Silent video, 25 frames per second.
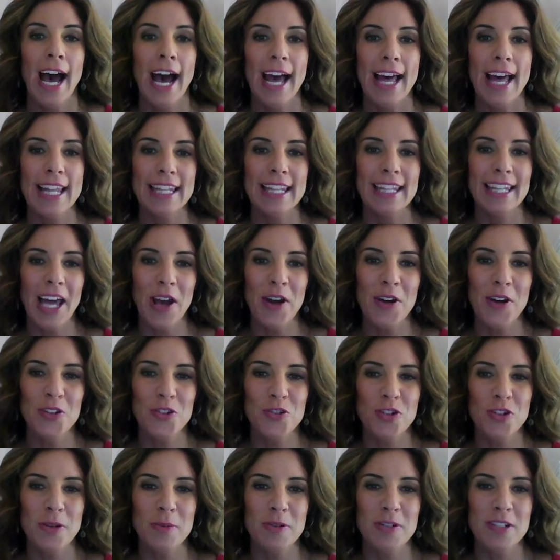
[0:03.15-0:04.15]
Hello,
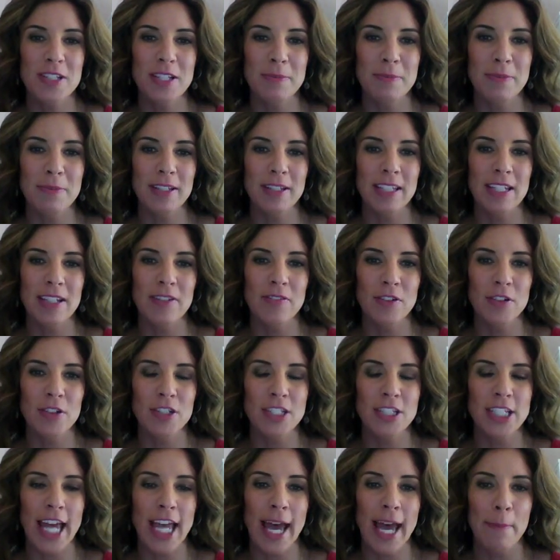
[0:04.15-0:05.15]
dreamers and
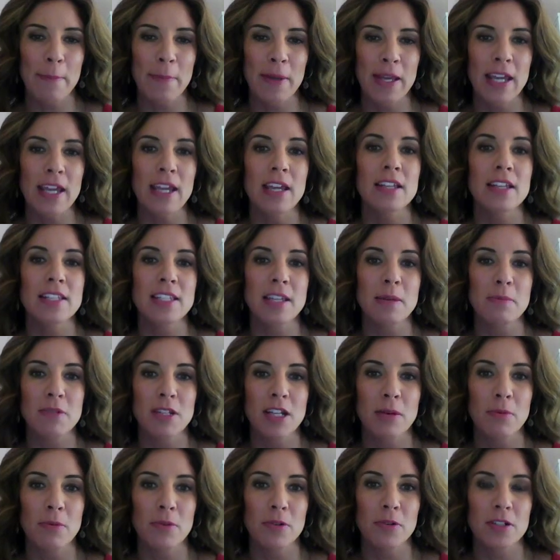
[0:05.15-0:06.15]
believers. Happy
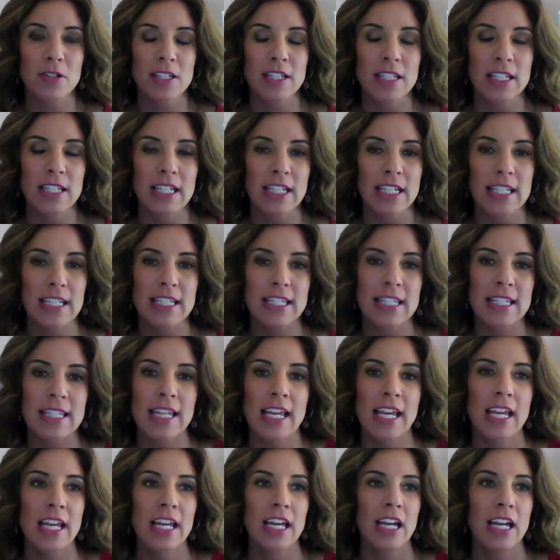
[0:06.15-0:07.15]
September 6th,
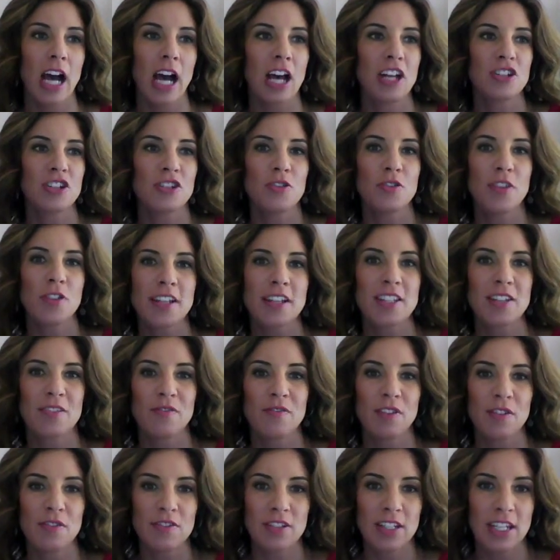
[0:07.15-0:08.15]

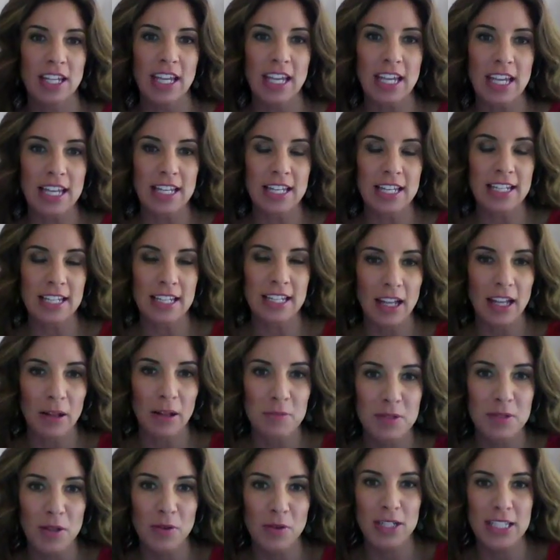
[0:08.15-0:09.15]
2015.
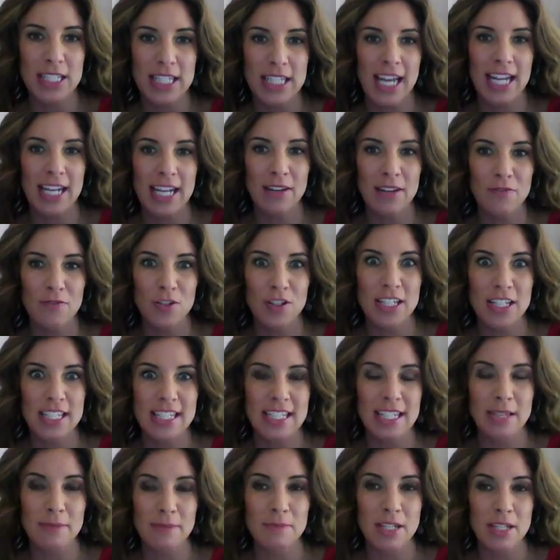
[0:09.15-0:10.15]
I'm so excited for this
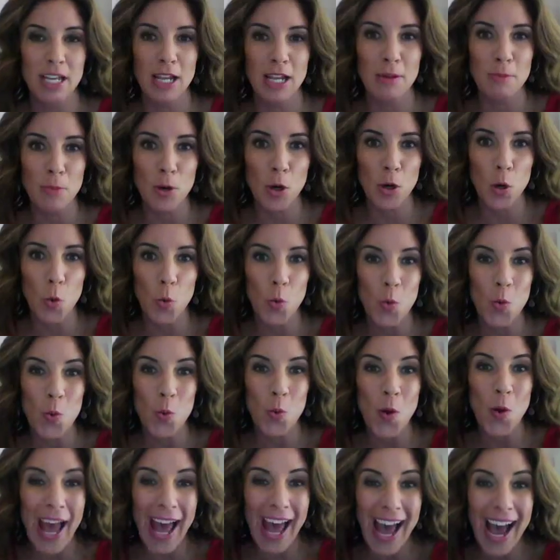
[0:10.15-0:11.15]
September.
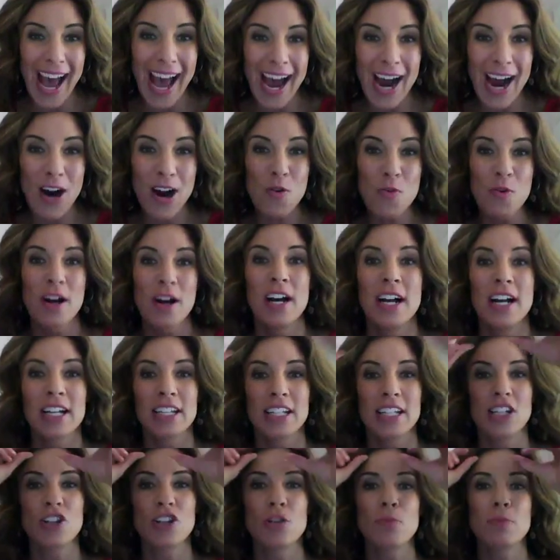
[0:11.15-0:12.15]
Wow!
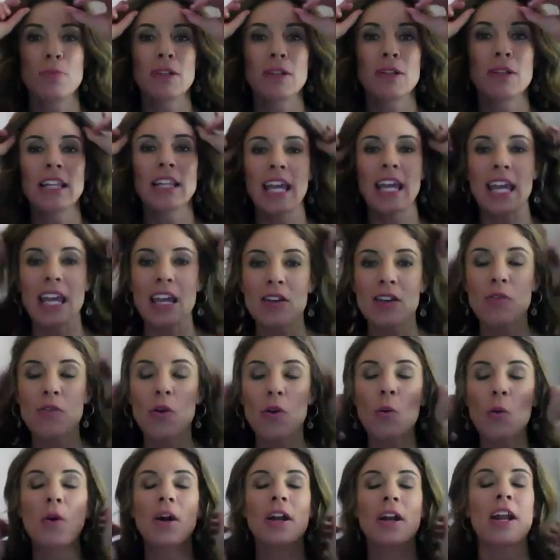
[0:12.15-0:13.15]
Can you believe
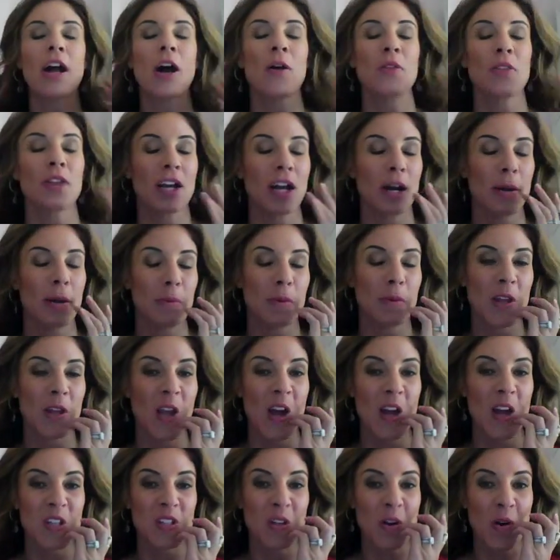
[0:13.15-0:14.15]
what all the company
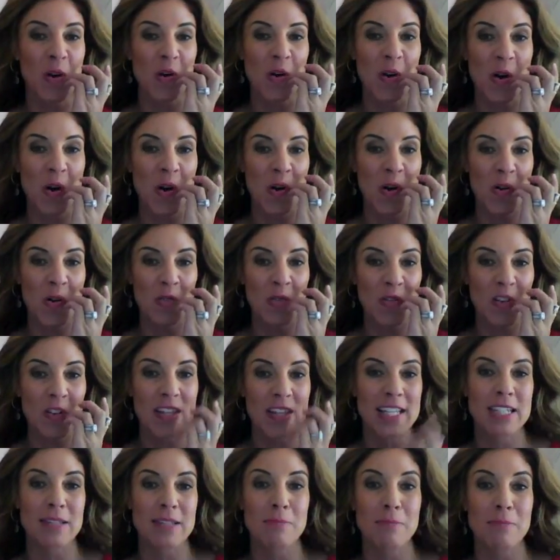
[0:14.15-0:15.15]
has going on for
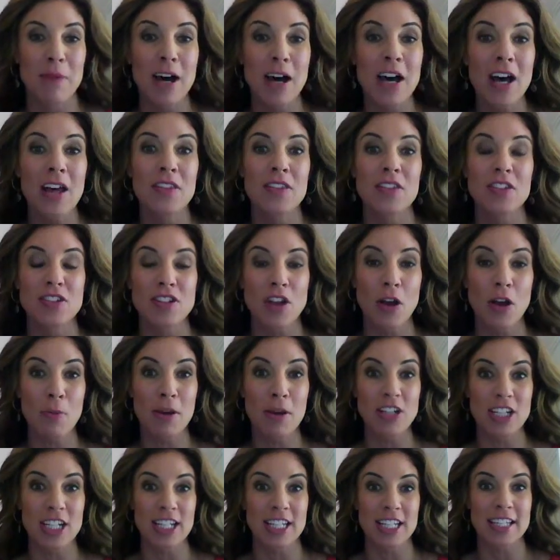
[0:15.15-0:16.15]
this month? So
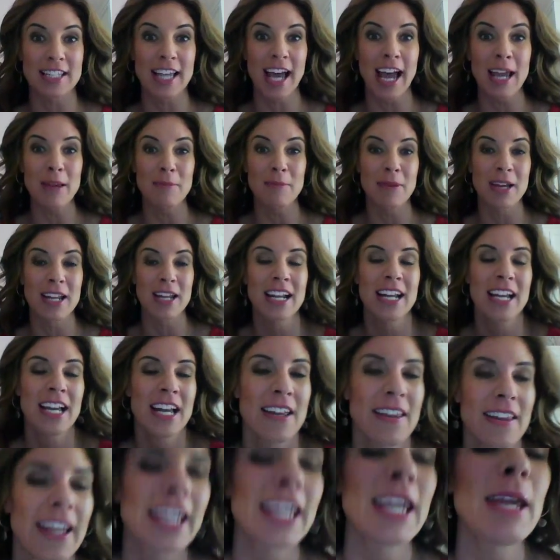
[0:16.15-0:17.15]
much excitement.
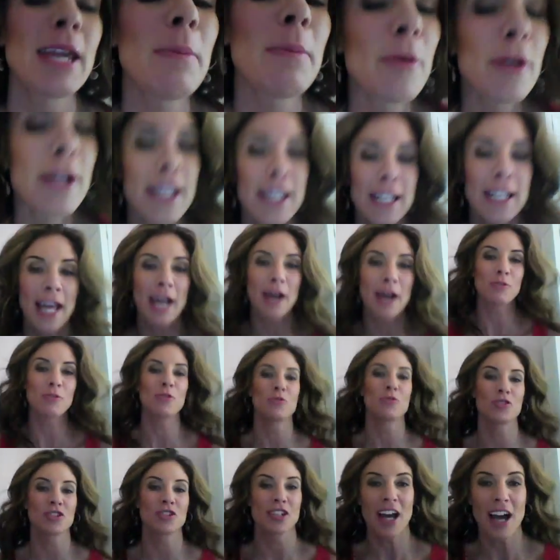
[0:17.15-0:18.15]
They keep bringing out
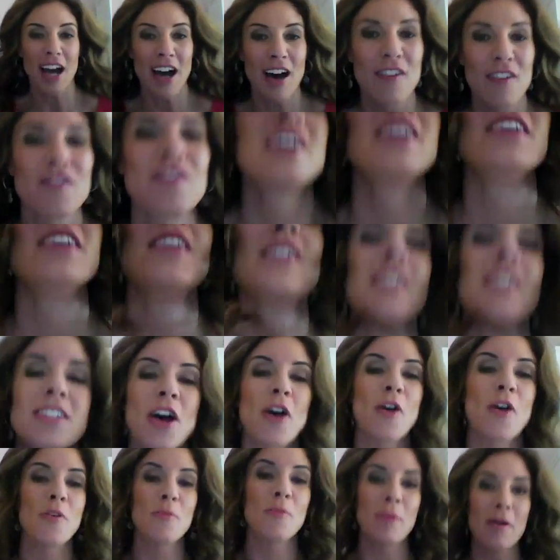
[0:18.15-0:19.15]
new stuff.
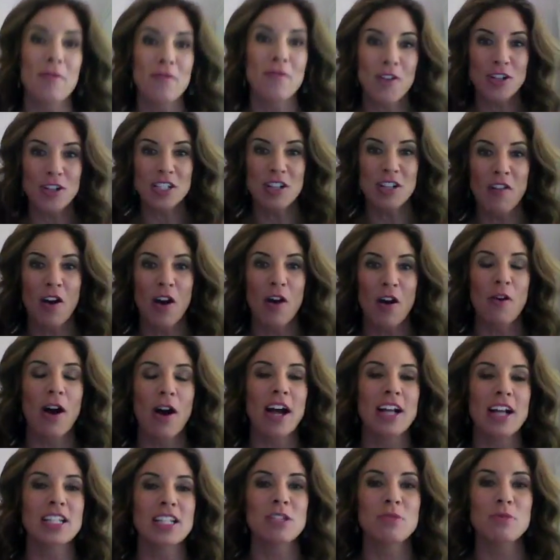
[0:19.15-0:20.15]
But first of all,
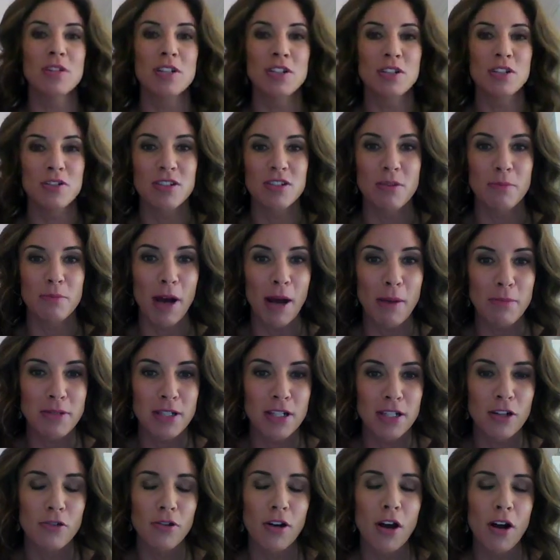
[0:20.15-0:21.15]
I just want to do some pops
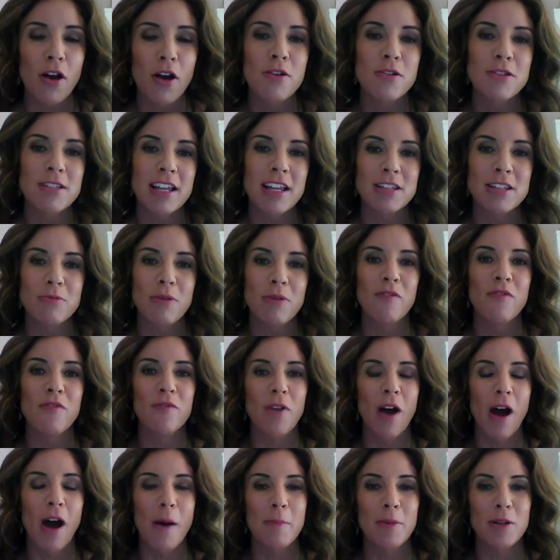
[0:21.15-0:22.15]
and crows as we
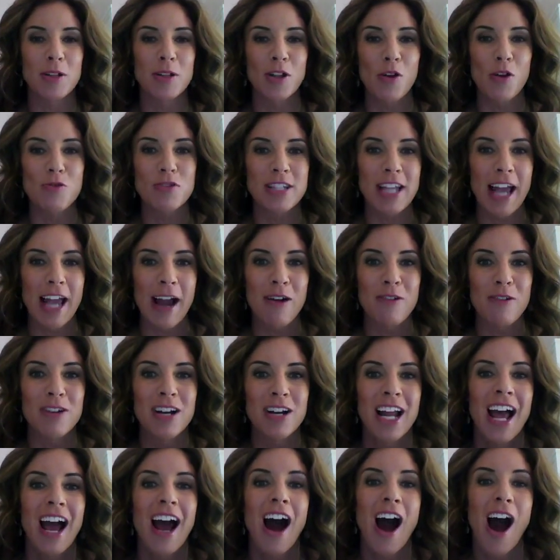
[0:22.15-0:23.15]
close out
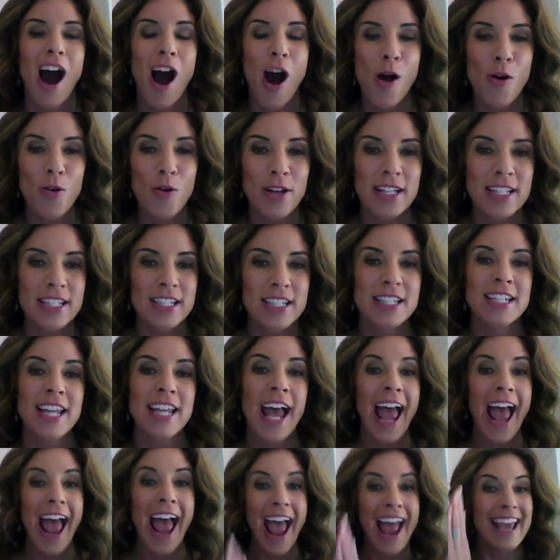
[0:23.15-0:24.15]
August.
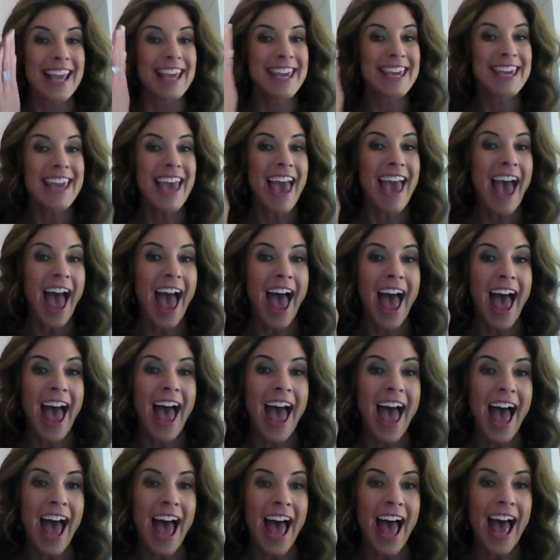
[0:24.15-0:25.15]

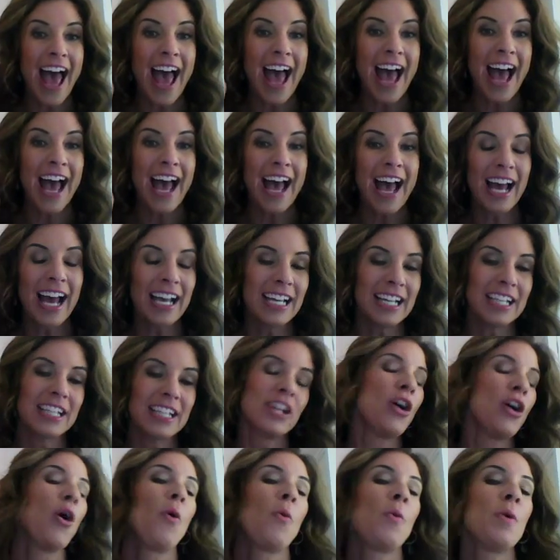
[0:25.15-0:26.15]
Yay!
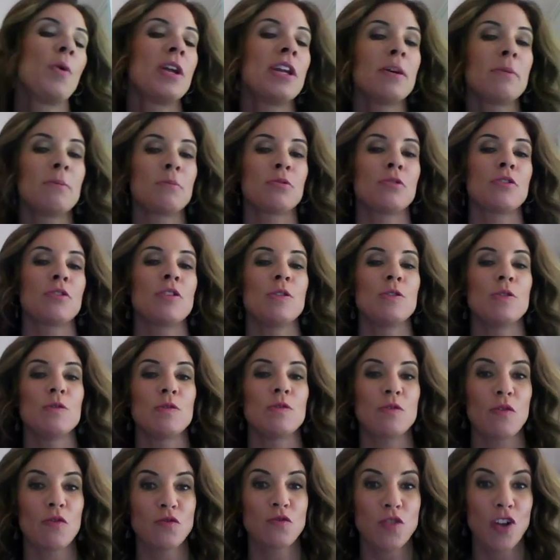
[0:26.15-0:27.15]
We
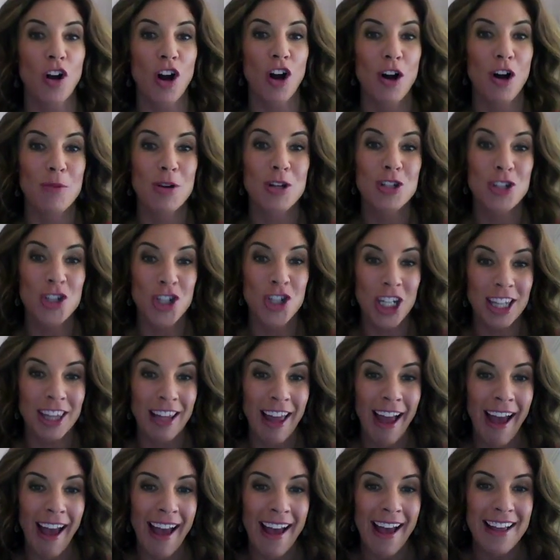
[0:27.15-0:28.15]
improved from
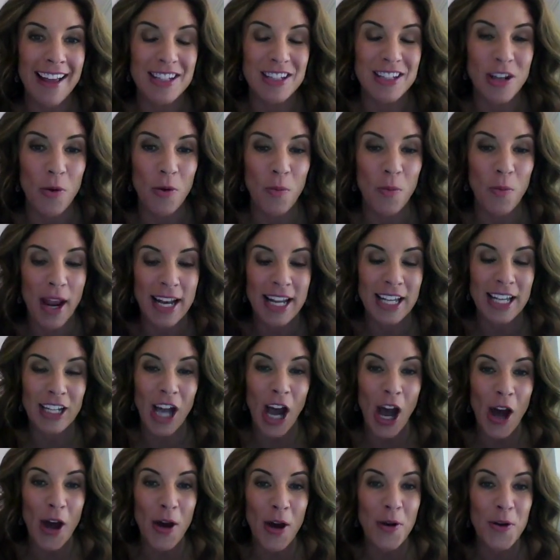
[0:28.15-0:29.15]
July, so way to
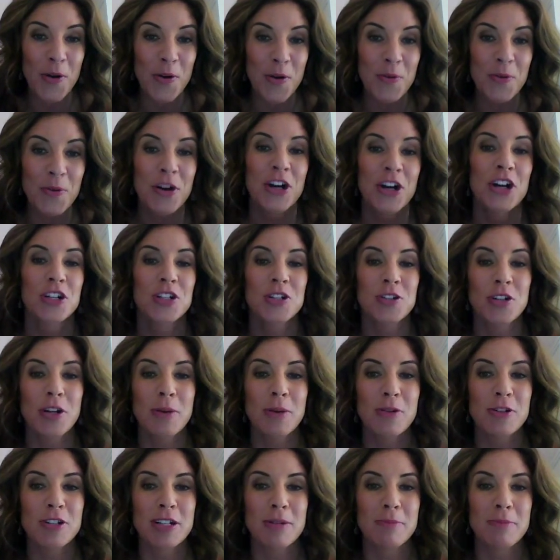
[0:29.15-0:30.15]
go,
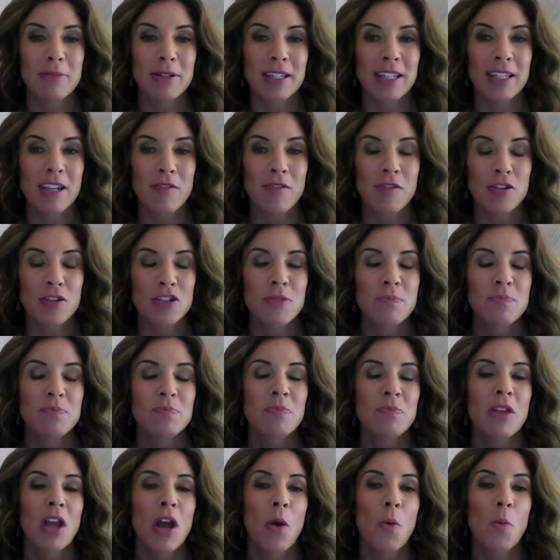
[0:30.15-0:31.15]
dreamers and believers.
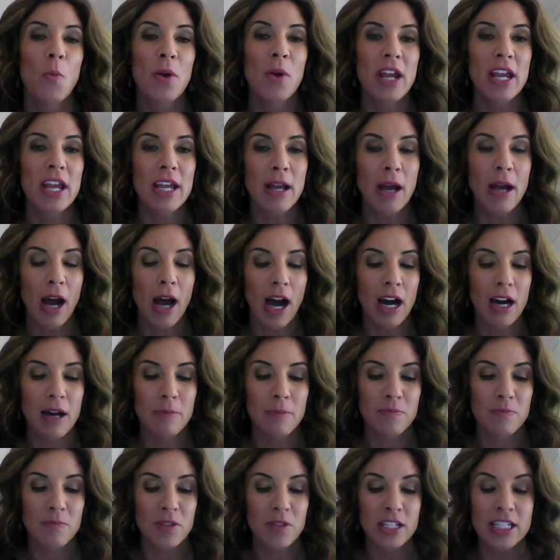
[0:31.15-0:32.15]
We
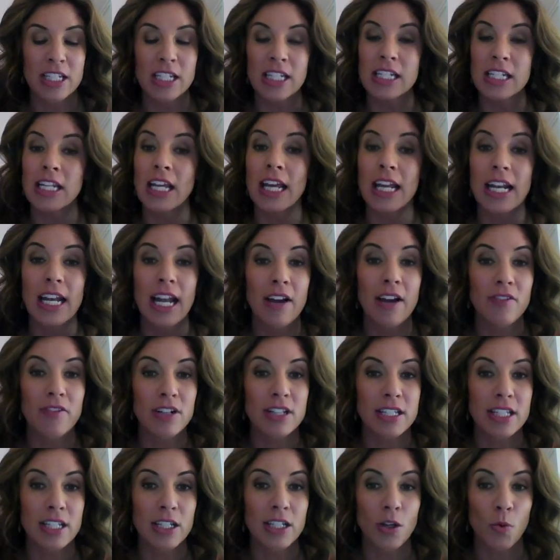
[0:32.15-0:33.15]
didn't hit
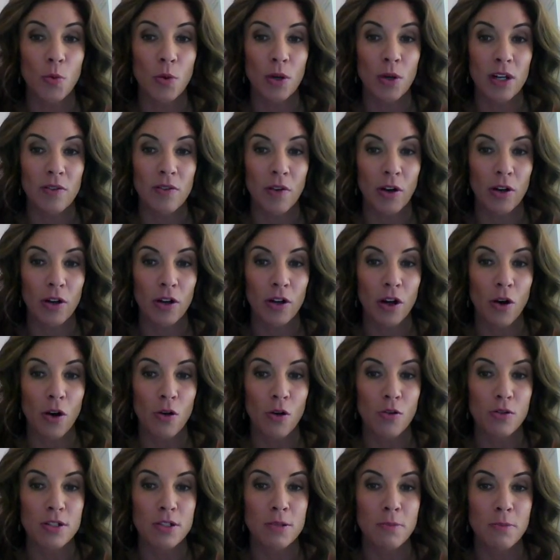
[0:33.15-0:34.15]
every single one of our
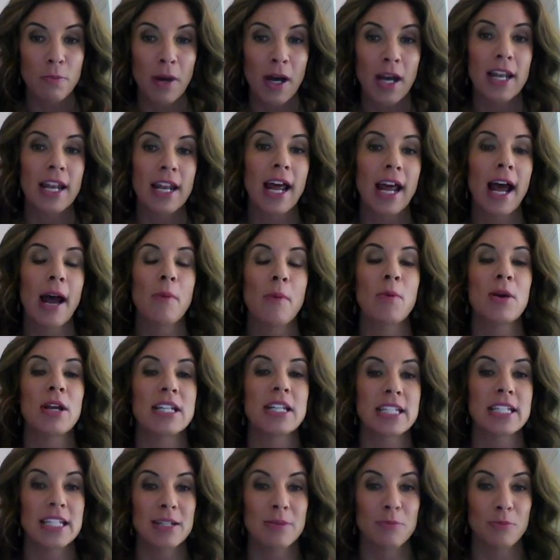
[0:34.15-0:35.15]
goals, but we
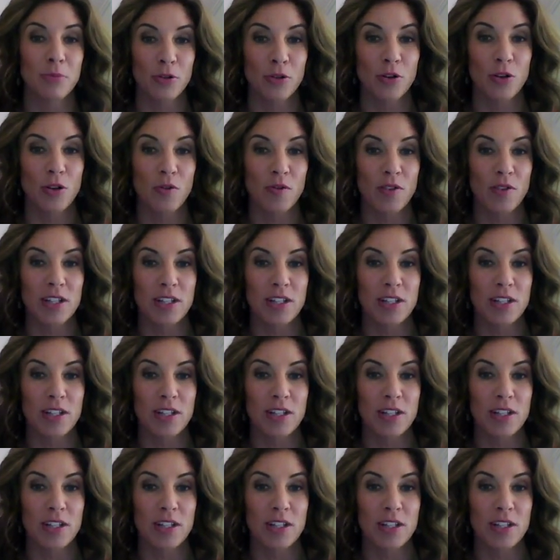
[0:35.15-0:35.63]
did improve.